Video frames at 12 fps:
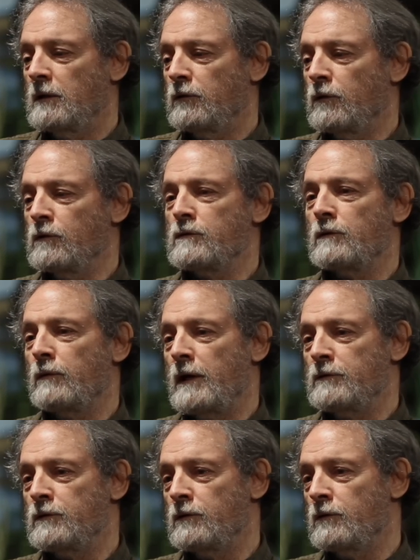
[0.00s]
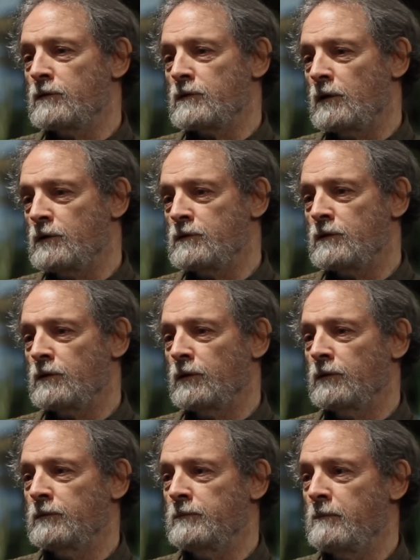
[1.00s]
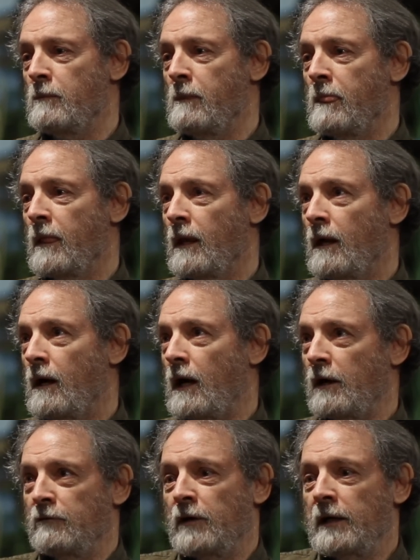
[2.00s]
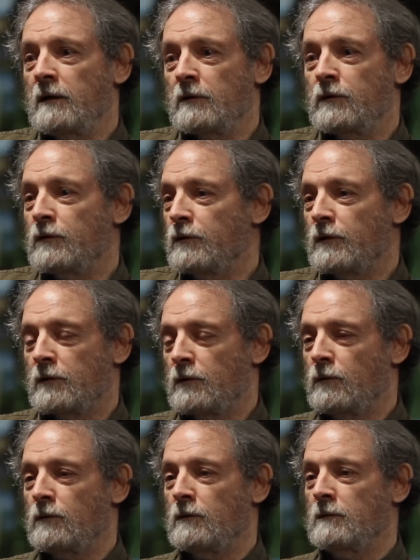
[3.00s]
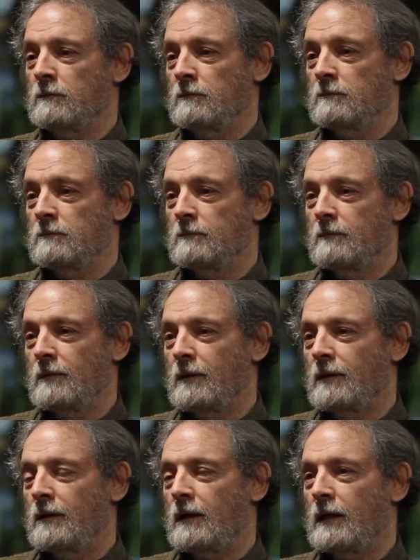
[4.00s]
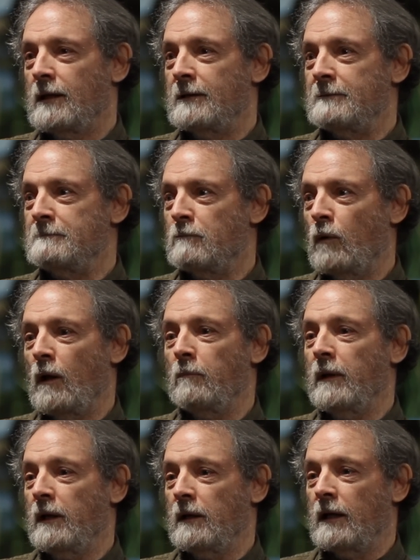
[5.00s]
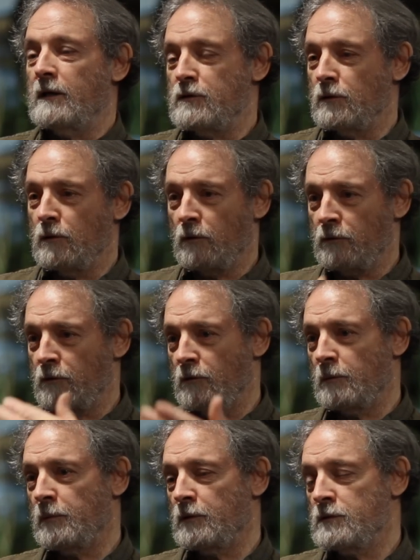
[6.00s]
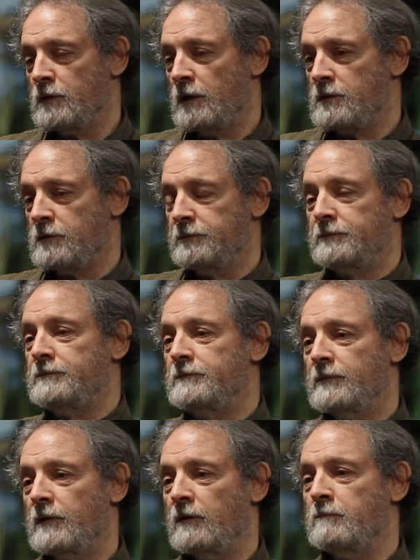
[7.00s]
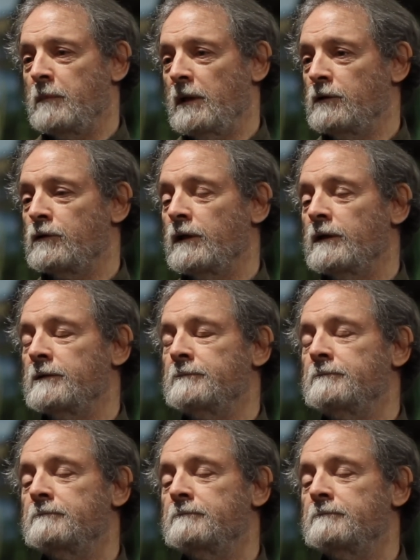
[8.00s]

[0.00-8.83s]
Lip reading: those around you, those close to you, are vital to your whole well-being as you go through the process of being treated.